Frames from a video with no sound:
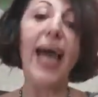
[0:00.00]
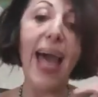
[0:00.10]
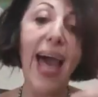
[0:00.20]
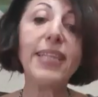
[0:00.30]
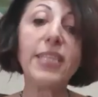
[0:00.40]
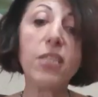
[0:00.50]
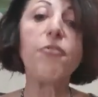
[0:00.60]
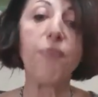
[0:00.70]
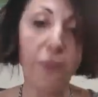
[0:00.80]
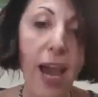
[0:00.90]
at the
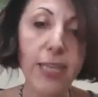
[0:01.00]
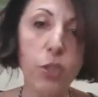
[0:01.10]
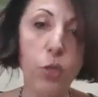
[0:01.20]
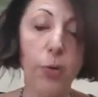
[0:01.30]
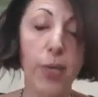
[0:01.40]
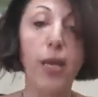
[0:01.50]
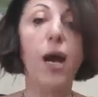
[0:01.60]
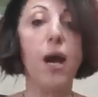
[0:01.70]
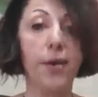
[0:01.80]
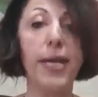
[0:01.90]
factory
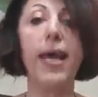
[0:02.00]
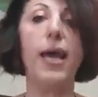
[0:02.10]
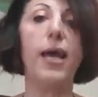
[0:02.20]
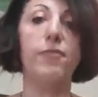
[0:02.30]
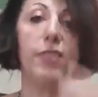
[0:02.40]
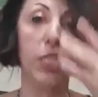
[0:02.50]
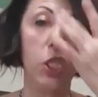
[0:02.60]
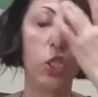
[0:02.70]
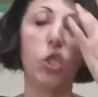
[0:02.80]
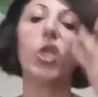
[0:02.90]
are going to have
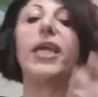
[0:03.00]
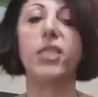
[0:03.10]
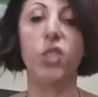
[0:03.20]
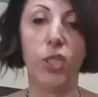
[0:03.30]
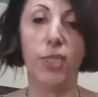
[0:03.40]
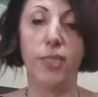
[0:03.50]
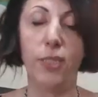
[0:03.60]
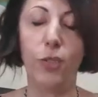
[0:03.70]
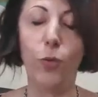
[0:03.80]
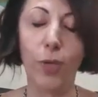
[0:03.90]
these
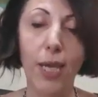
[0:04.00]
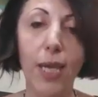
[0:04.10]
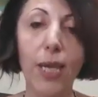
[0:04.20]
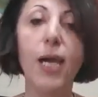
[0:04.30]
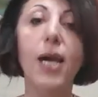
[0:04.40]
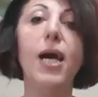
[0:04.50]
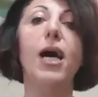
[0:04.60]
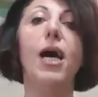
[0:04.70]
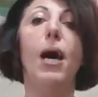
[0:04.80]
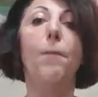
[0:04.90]
changes, okay?
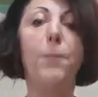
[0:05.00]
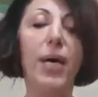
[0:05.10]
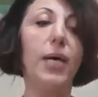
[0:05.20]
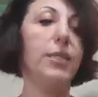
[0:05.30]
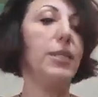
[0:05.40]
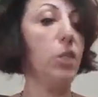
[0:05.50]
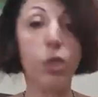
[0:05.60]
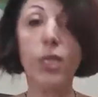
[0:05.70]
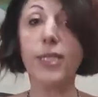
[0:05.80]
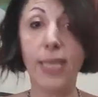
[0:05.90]
But it's
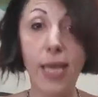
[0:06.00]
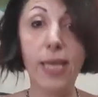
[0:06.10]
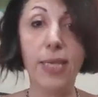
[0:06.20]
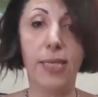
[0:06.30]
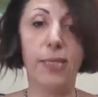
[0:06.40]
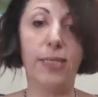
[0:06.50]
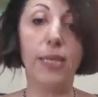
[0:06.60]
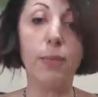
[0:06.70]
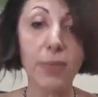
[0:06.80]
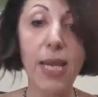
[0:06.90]
going to take
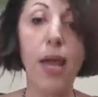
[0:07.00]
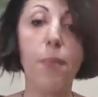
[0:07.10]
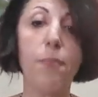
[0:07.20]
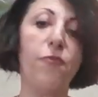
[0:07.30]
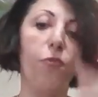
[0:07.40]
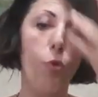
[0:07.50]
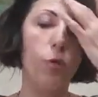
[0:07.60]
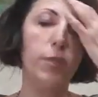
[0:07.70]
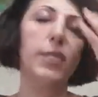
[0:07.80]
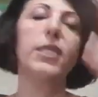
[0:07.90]
some time
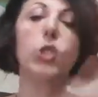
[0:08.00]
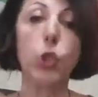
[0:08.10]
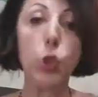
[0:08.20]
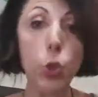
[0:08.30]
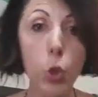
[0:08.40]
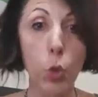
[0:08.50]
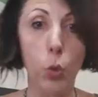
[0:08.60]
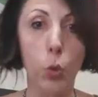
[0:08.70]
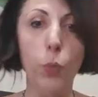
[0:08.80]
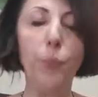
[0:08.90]
for these
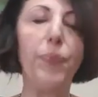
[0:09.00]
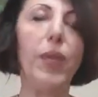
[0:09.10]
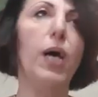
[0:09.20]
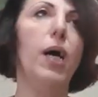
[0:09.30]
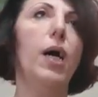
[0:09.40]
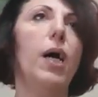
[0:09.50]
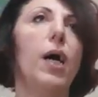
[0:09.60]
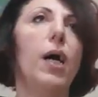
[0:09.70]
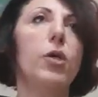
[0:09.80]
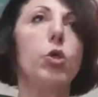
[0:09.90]
new
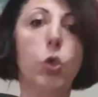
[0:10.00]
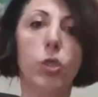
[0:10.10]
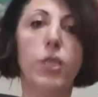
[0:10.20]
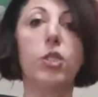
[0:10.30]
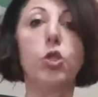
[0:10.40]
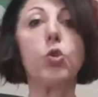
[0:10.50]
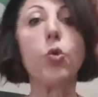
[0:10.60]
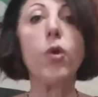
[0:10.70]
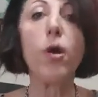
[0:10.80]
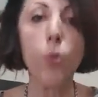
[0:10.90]
units
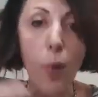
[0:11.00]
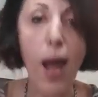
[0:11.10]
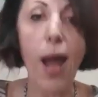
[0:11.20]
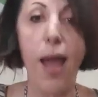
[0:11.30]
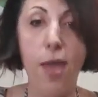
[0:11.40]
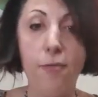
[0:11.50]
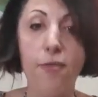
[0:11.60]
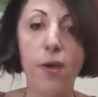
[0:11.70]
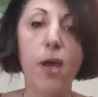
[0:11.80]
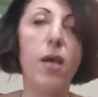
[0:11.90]
to
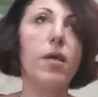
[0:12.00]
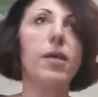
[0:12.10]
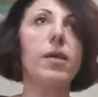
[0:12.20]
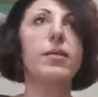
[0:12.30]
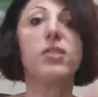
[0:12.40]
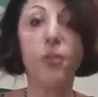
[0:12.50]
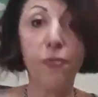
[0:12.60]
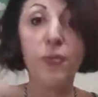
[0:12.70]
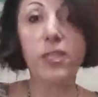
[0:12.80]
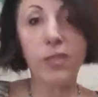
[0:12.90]
arrive in
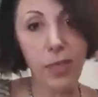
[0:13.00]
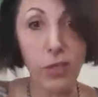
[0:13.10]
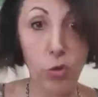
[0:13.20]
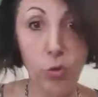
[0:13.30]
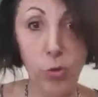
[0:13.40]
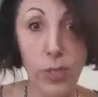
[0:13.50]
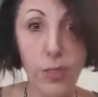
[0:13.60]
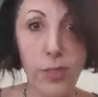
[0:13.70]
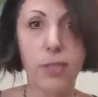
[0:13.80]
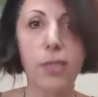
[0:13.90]
different
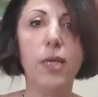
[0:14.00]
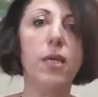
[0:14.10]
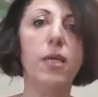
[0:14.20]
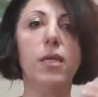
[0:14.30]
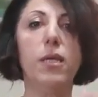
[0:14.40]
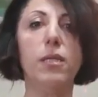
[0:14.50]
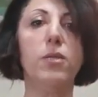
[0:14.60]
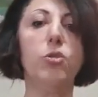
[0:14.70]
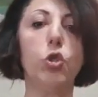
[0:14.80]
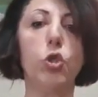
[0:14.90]
countries,
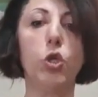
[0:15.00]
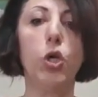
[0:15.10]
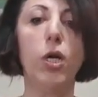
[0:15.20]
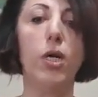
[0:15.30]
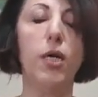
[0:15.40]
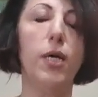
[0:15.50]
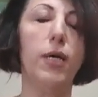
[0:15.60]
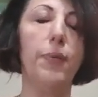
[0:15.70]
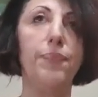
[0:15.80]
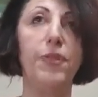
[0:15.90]
in,
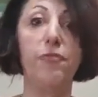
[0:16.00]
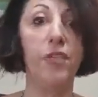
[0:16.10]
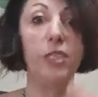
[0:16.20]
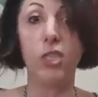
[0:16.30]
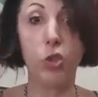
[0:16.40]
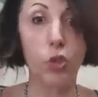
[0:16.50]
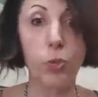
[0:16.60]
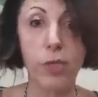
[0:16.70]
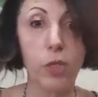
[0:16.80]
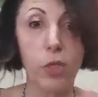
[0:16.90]
different
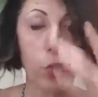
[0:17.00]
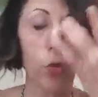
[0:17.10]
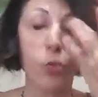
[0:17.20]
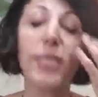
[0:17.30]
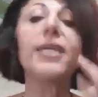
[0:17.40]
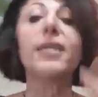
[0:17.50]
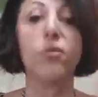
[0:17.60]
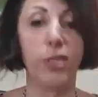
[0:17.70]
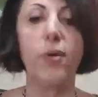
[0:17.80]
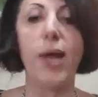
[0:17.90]
distributors or
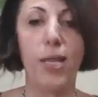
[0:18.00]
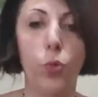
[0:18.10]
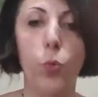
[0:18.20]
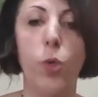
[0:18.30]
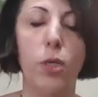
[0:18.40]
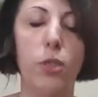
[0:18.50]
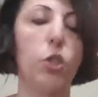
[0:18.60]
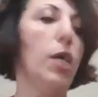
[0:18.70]
dealers around the world.